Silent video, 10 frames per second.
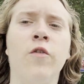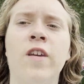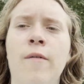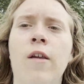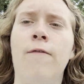
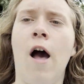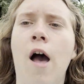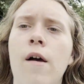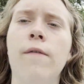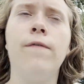
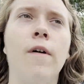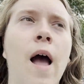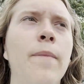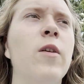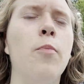75.
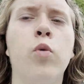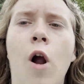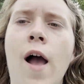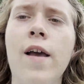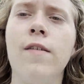I'm
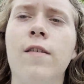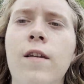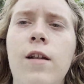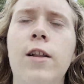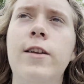
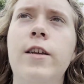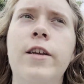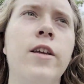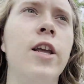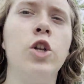
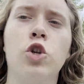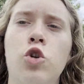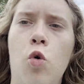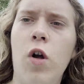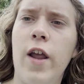surprisingly
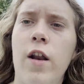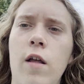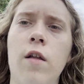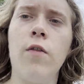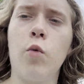enjoyed
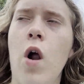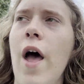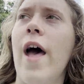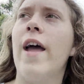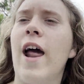the
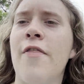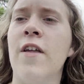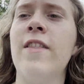ride. I think